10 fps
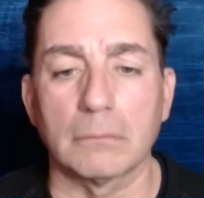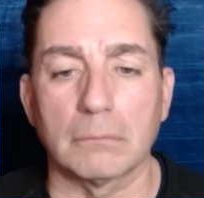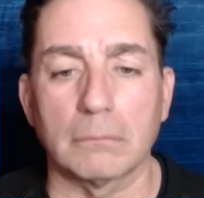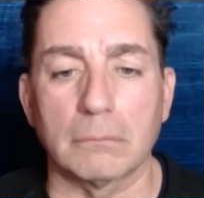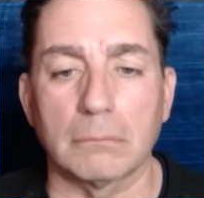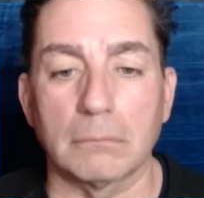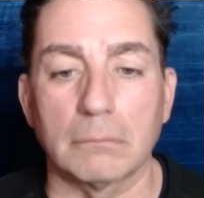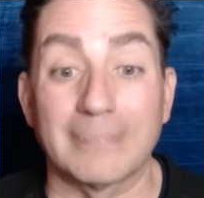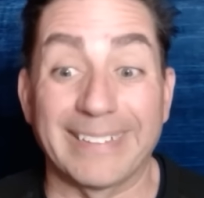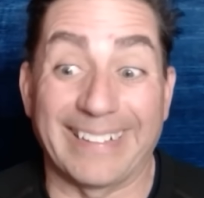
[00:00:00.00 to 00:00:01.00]

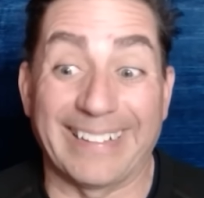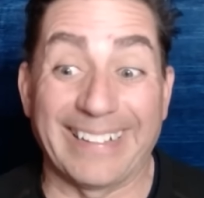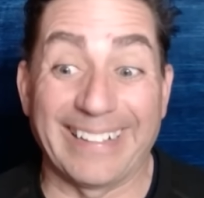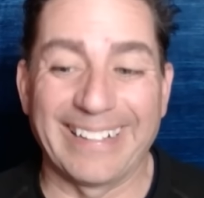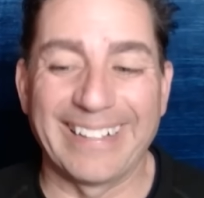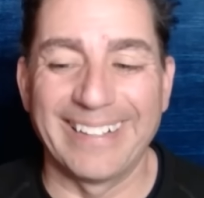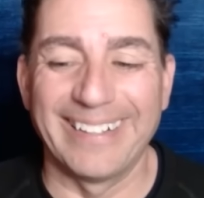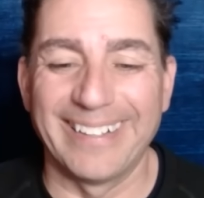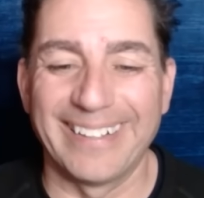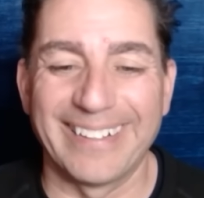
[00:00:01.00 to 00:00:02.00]

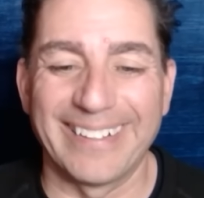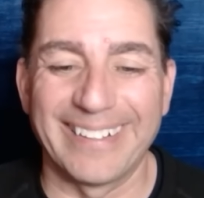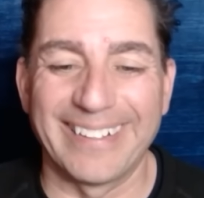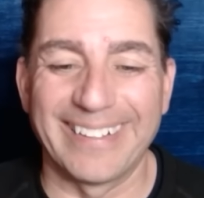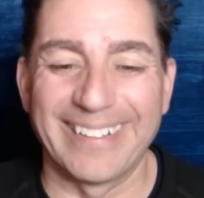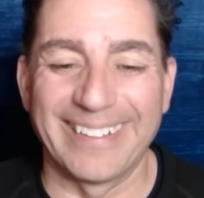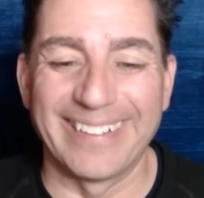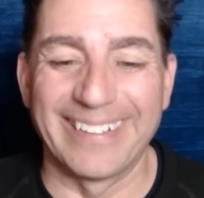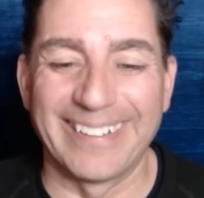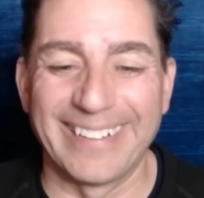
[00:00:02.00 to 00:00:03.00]

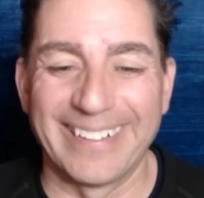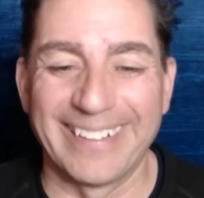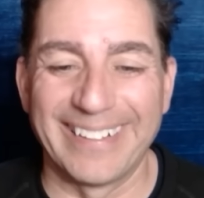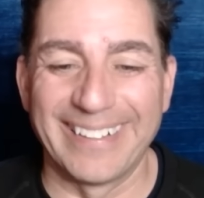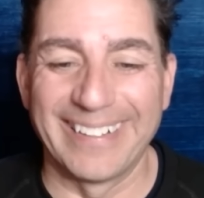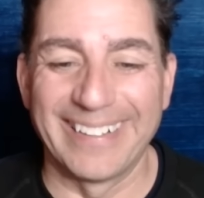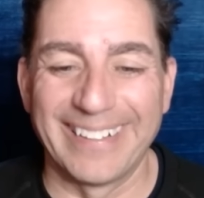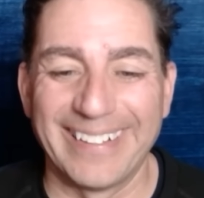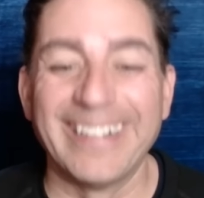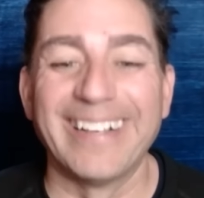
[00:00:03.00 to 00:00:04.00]
[no speech]